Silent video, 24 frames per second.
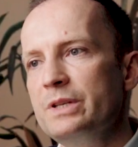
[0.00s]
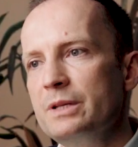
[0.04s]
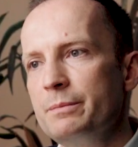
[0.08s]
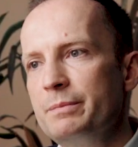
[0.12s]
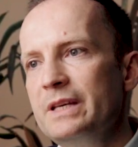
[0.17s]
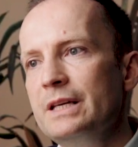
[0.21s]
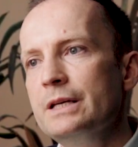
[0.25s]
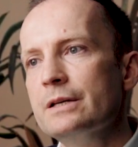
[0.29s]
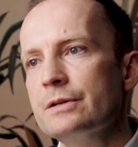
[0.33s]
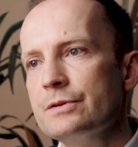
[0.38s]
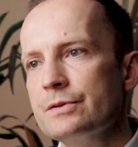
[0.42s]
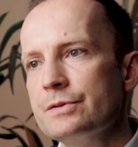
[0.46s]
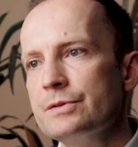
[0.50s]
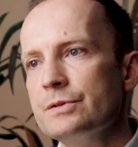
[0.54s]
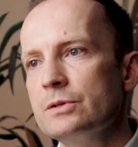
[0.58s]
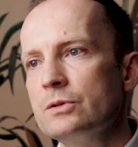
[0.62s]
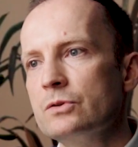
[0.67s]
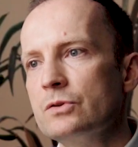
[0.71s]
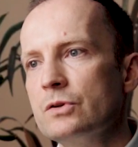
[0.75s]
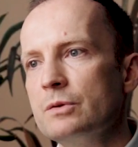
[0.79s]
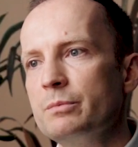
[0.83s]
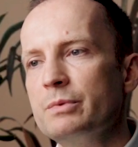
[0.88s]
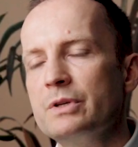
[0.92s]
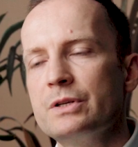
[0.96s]
me the bigger
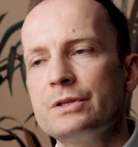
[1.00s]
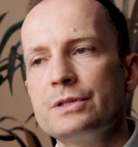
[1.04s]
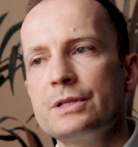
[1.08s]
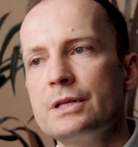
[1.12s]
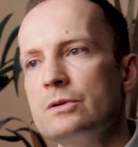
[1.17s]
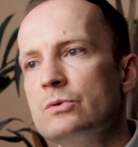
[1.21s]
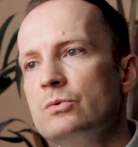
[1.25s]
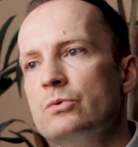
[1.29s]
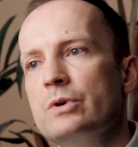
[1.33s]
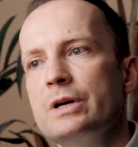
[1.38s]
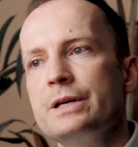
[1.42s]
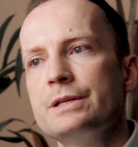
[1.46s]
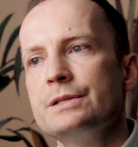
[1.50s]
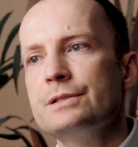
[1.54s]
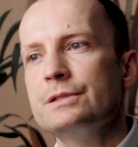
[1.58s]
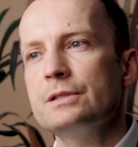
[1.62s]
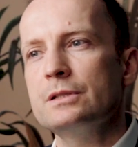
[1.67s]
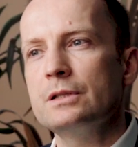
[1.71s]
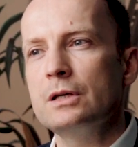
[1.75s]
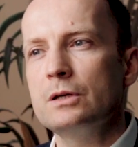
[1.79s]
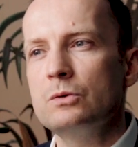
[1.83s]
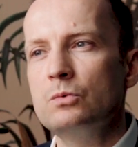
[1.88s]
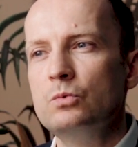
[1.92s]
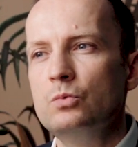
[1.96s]
story, because
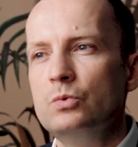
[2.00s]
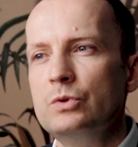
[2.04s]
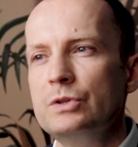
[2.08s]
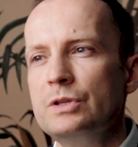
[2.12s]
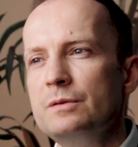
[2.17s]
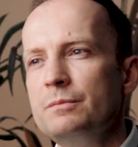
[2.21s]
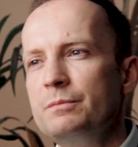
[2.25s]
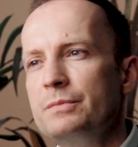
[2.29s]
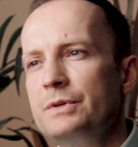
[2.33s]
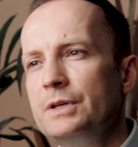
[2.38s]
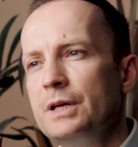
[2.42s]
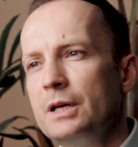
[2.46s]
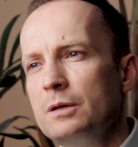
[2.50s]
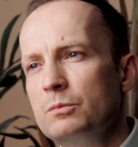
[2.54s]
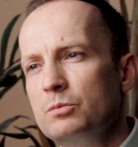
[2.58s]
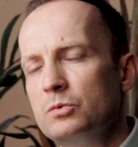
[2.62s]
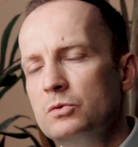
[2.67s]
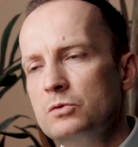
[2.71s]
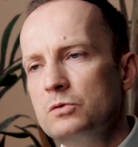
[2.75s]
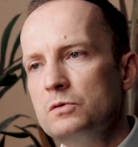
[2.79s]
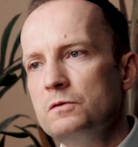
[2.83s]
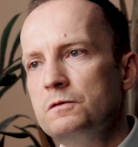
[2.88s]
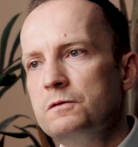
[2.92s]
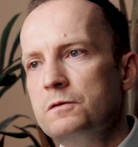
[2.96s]
otherwise I wouldn't be
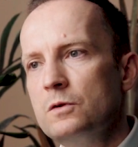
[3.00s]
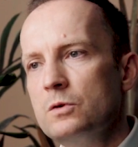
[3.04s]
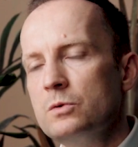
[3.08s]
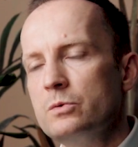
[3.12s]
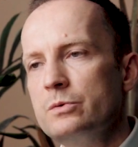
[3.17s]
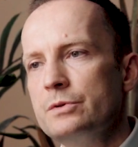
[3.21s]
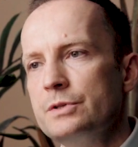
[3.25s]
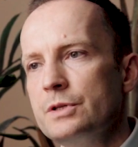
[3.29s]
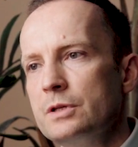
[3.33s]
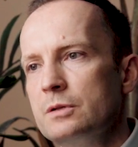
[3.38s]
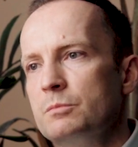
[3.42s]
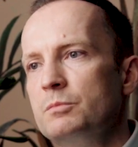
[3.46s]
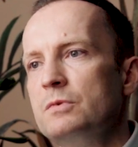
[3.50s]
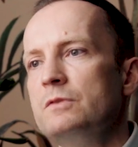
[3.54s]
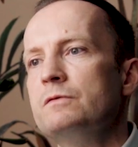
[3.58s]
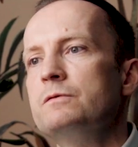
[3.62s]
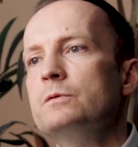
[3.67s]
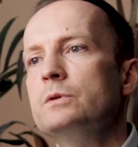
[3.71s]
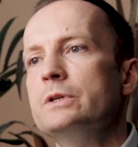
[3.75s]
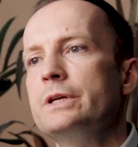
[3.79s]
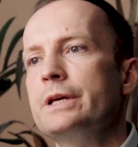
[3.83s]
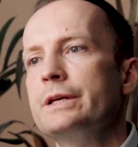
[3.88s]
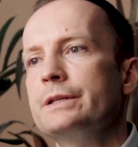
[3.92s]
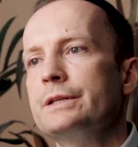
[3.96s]
able to focus and
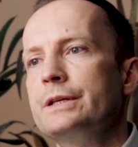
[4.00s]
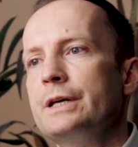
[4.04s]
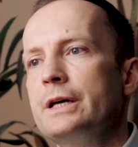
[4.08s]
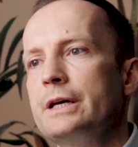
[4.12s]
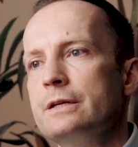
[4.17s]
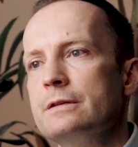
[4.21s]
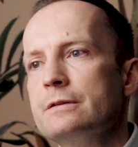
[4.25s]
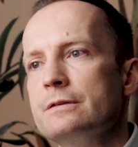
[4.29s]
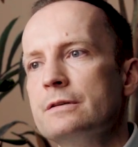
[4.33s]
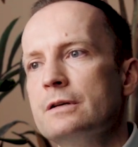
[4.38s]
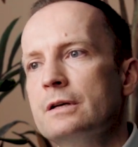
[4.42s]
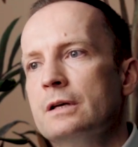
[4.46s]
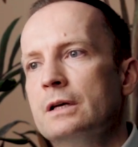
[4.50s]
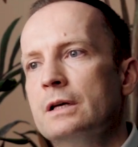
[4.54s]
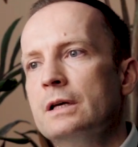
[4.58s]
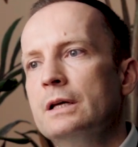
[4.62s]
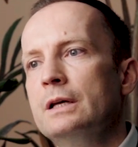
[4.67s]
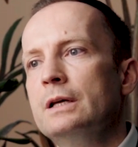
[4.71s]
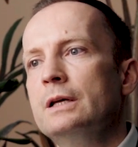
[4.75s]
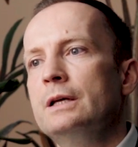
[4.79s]
be fully engaged.